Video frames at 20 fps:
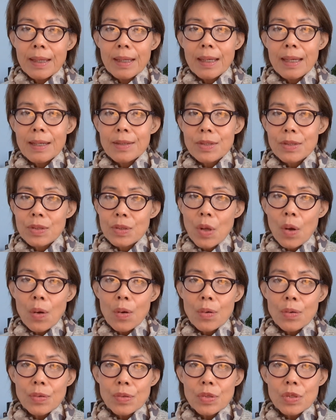He is
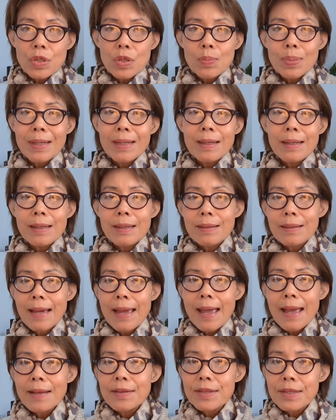known to be
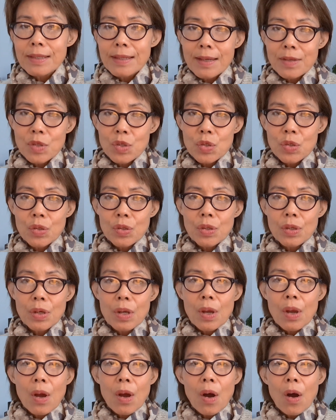the ancestor
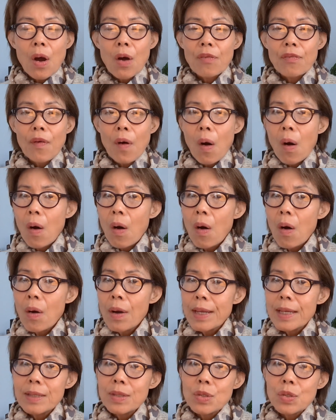of
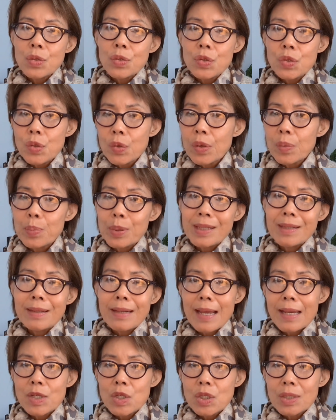all
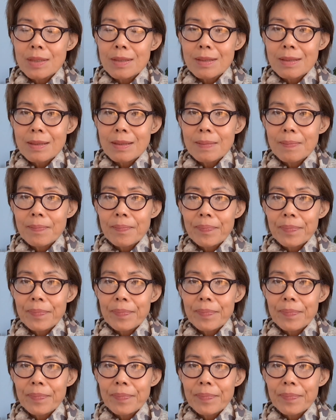Indo-European nations.